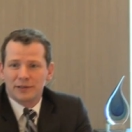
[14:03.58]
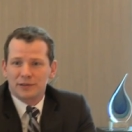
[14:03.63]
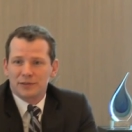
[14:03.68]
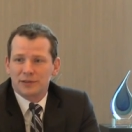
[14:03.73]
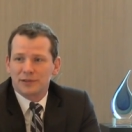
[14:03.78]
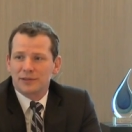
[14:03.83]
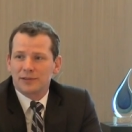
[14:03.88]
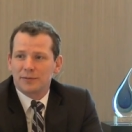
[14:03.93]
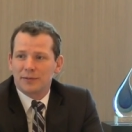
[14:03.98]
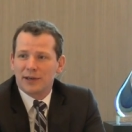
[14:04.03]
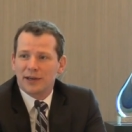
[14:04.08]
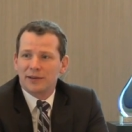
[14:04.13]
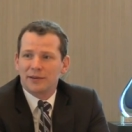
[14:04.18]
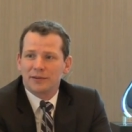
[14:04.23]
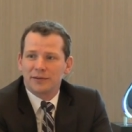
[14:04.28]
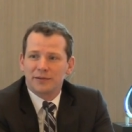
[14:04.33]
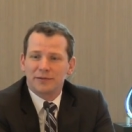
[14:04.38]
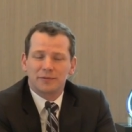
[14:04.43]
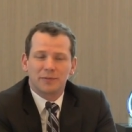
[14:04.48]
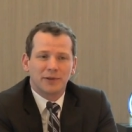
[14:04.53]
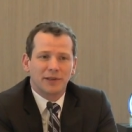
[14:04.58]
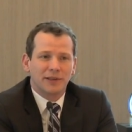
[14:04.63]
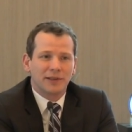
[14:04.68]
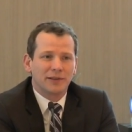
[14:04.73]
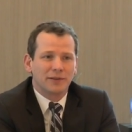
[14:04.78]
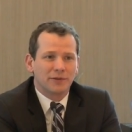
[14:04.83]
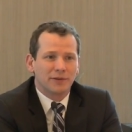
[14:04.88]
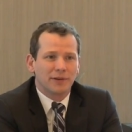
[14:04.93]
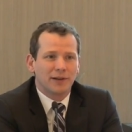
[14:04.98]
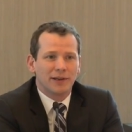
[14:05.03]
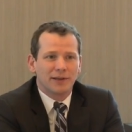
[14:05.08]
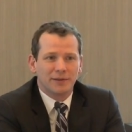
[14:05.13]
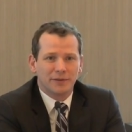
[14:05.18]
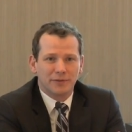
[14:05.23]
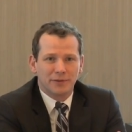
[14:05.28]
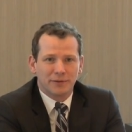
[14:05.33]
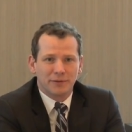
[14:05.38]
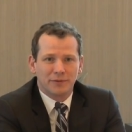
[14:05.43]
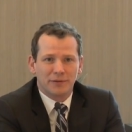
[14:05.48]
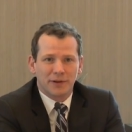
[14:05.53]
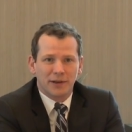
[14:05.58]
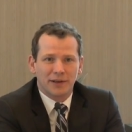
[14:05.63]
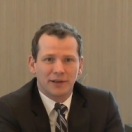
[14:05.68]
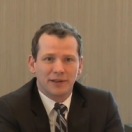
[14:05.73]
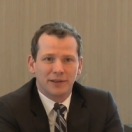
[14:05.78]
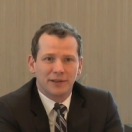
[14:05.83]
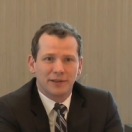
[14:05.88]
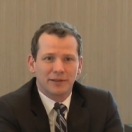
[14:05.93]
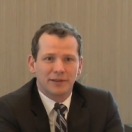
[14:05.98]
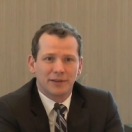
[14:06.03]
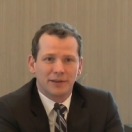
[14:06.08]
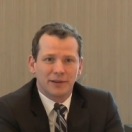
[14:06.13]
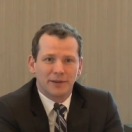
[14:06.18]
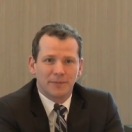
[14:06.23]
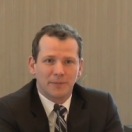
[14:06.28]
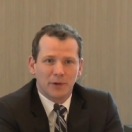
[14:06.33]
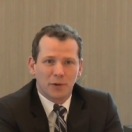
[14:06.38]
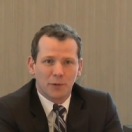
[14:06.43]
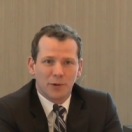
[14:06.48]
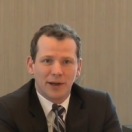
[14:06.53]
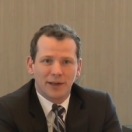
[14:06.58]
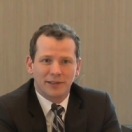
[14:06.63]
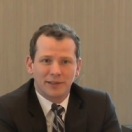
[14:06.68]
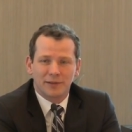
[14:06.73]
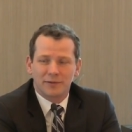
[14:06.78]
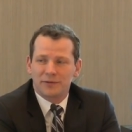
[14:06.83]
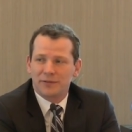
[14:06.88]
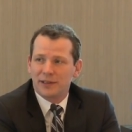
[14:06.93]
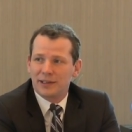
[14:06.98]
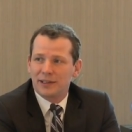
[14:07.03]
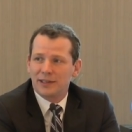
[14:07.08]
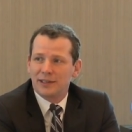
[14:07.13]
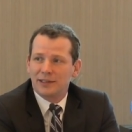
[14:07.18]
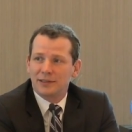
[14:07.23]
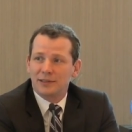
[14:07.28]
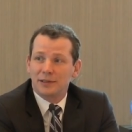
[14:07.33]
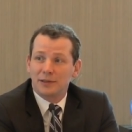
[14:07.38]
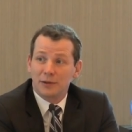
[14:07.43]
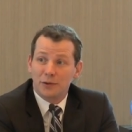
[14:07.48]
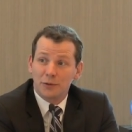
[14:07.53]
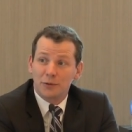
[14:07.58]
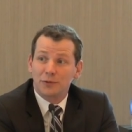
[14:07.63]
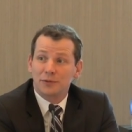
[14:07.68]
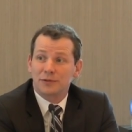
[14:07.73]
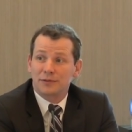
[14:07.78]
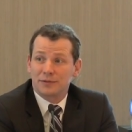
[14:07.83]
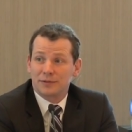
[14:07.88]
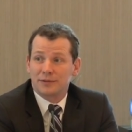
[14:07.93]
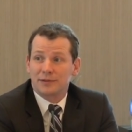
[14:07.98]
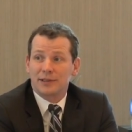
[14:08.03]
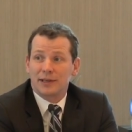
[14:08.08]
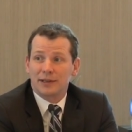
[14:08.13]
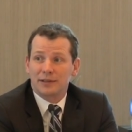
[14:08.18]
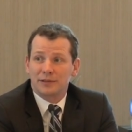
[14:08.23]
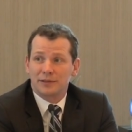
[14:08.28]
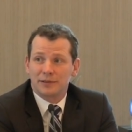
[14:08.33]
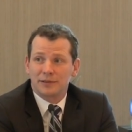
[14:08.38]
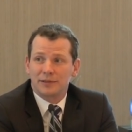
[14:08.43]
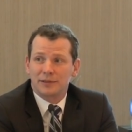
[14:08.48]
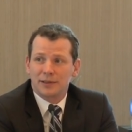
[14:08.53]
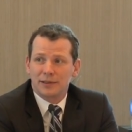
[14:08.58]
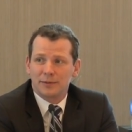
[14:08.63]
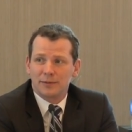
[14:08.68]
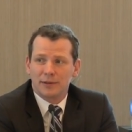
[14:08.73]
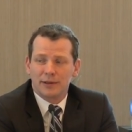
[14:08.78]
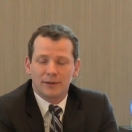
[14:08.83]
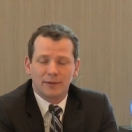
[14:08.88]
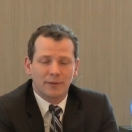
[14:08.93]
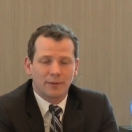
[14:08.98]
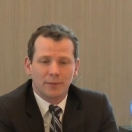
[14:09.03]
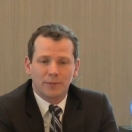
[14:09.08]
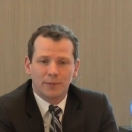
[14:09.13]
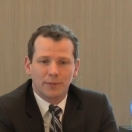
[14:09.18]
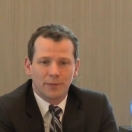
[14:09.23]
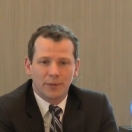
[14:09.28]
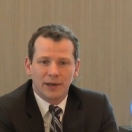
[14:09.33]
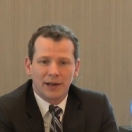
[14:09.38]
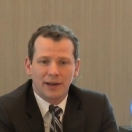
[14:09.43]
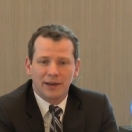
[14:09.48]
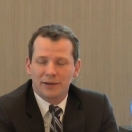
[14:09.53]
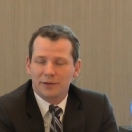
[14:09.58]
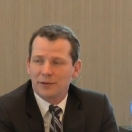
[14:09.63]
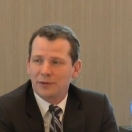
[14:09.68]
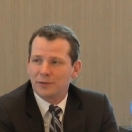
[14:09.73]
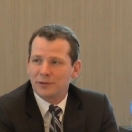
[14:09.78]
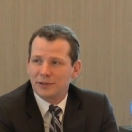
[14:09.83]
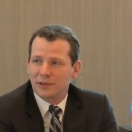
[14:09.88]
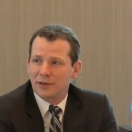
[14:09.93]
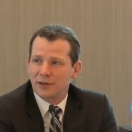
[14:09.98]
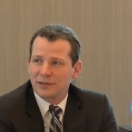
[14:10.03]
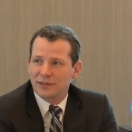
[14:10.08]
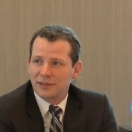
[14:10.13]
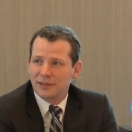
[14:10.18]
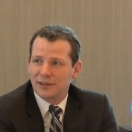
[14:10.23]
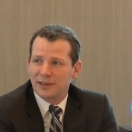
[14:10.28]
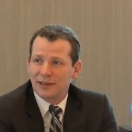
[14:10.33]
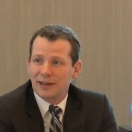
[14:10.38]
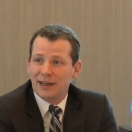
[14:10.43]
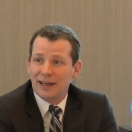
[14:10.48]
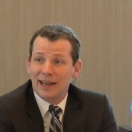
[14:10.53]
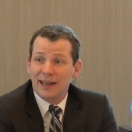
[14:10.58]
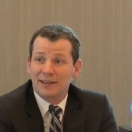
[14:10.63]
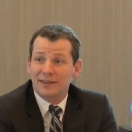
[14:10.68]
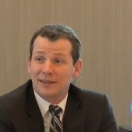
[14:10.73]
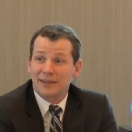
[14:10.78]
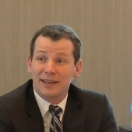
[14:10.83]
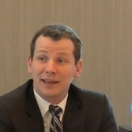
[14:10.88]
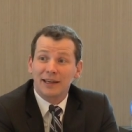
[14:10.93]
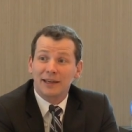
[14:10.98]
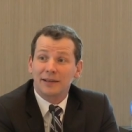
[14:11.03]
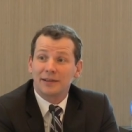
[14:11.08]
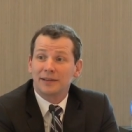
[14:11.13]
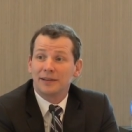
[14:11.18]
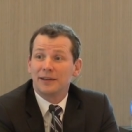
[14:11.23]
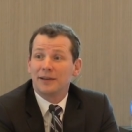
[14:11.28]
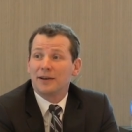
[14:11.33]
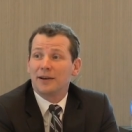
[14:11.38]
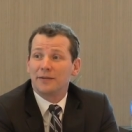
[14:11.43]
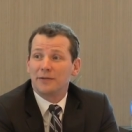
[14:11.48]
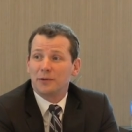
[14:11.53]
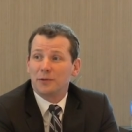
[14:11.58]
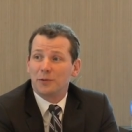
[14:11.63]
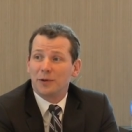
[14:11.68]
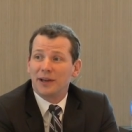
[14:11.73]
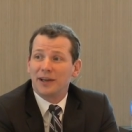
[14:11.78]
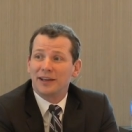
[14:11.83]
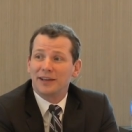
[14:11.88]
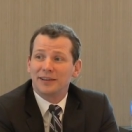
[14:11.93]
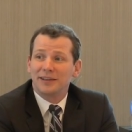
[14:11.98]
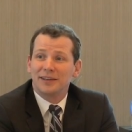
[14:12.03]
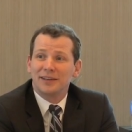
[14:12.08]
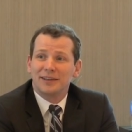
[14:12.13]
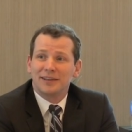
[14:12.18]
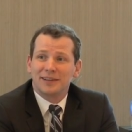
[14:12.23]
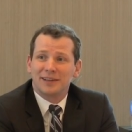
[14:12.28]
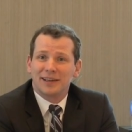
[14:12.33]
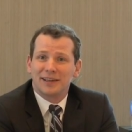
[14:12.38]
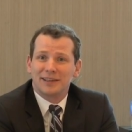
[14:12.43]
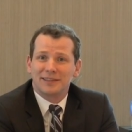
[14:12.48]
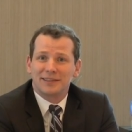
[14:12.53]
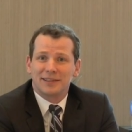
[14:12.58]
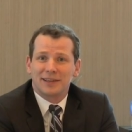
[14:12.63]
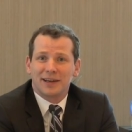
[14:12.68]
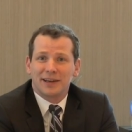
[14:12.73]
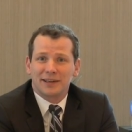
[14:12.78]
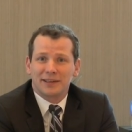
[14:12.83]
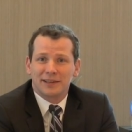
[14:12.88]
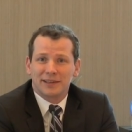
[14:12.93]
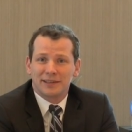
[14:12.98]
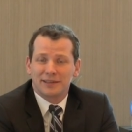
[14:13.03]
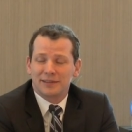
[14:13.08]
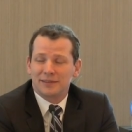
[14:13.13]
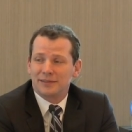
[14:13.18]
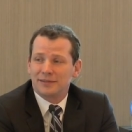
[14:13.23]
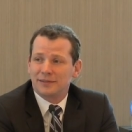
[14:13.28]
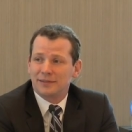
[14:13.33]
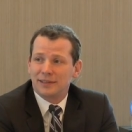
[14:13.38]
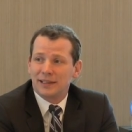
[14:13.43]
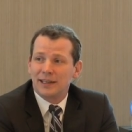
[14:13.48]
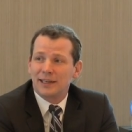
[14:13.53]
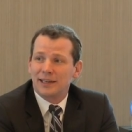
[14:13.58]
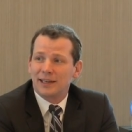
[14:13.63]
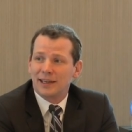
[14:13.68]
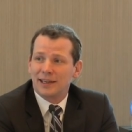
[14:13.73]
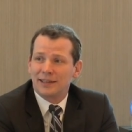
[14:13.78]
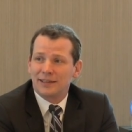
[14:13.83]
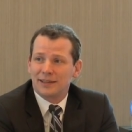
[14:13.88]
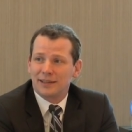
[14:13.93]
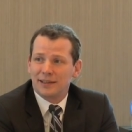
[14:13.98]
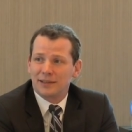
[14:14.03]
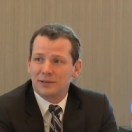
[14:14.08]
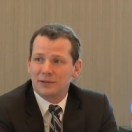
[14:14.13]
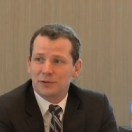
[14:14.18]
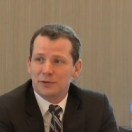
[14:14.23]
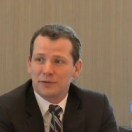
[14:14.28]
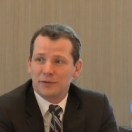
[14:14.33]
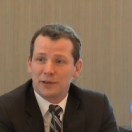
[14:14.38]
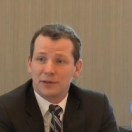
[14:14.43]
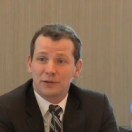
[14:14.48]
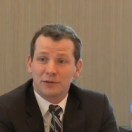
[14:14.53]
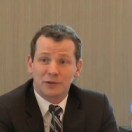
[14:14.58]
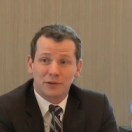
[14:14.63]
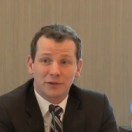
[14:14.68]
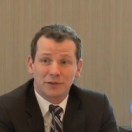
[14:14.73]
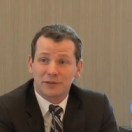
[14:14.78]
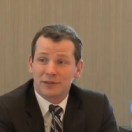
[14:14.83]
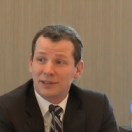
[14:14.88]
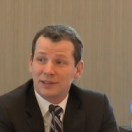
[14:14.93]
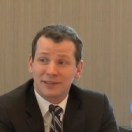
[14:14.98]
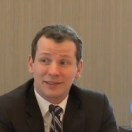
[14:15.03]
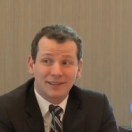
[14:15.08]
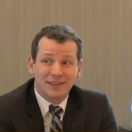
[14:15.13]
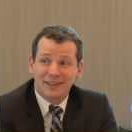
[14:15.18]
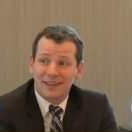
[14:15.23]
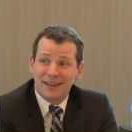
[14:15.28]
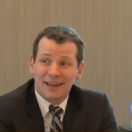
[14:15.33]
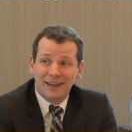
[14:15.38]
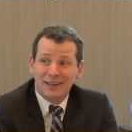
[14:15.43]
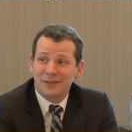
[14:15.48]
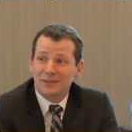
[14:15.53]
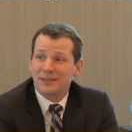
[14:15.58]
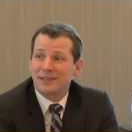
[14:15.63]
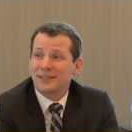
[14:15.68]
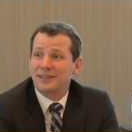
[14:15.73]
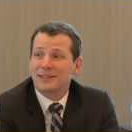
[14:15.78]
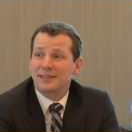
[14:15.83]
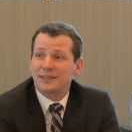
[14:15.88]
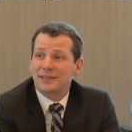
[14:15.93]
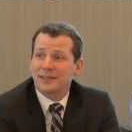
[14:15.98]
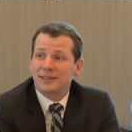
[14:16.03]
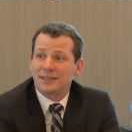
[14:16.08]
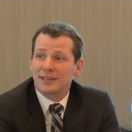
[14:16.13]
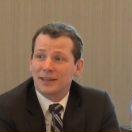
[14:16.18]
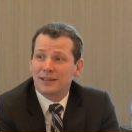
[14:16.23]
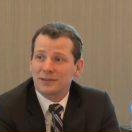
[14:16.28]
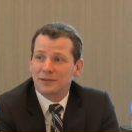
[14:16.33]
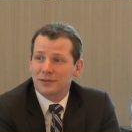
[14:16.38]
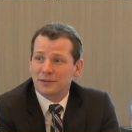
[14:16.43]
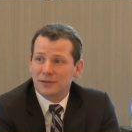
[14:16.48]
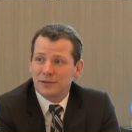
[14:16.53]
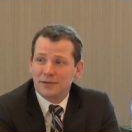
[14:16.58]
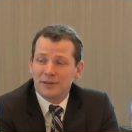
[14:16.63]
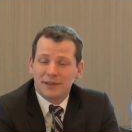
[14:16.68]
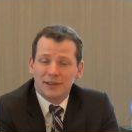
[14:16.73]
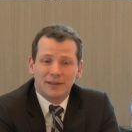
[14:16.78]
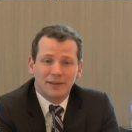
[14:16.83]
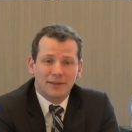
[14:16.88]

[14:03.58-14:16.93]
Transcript: it's just a matter of being creative and finding a way to fit it into those sections. But I agree with Darcy that I can't think of a way that I can litigate the issue. If the insurer says, I don't think this is essential,